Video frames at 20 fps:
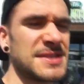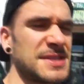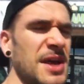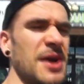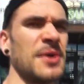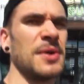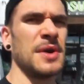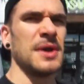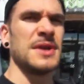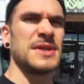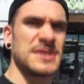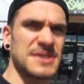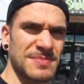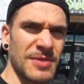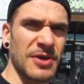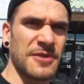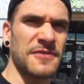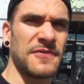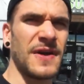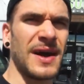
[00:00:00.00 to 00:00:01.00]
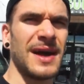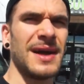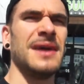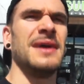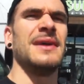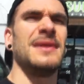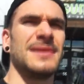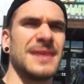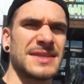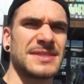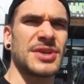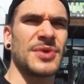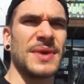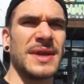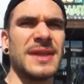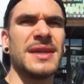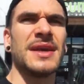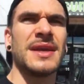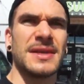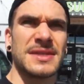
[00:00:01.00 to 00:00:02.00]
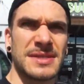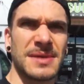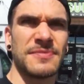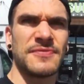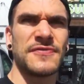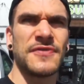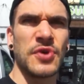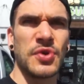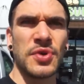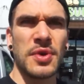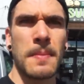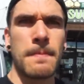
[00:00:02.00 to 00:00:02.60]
So, smoked pho, let's go eat some food.